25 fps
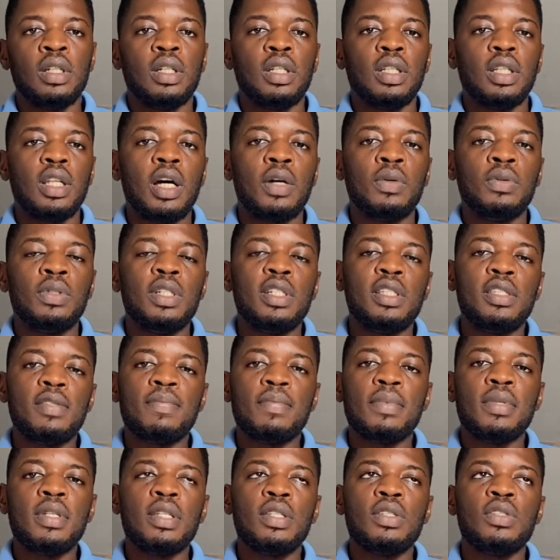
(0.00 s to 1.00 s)
Now, this
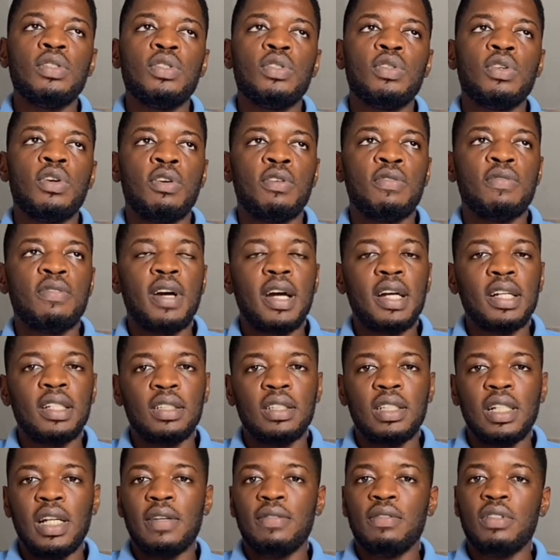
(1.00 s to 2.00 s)
means your
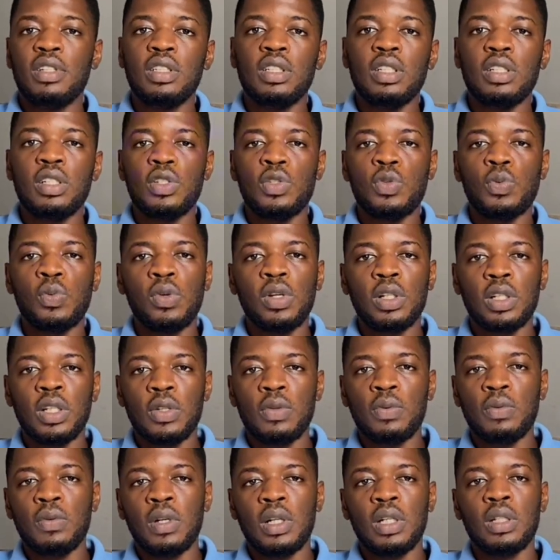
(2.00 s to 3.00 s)
factory, everything is
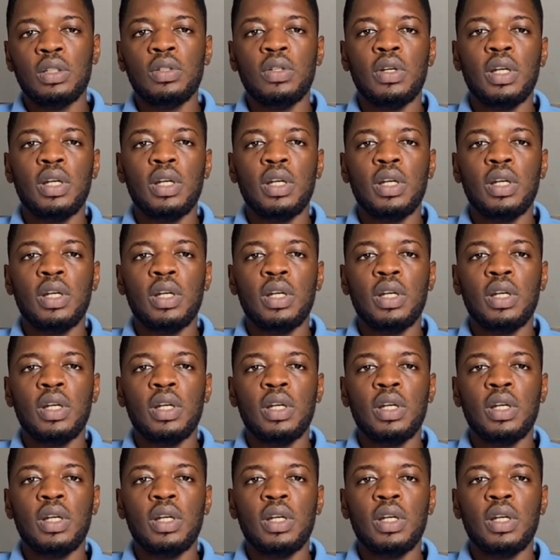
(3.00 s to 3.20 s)
working well,